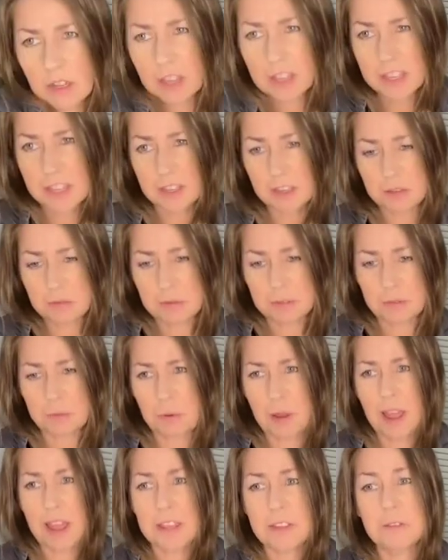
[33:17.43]
Lucky you is
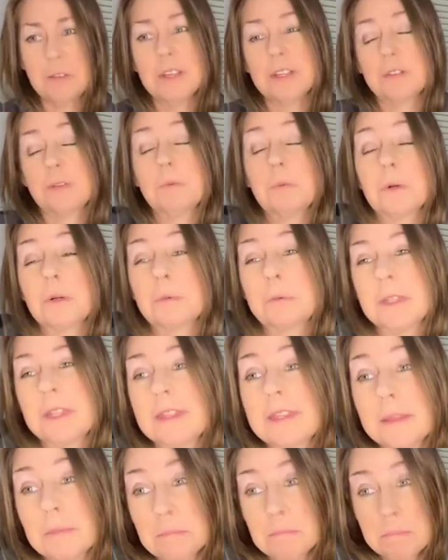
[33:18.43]
right. You get to work
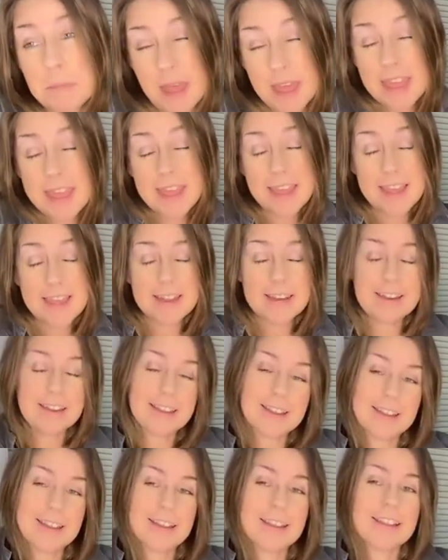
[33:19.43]
with the man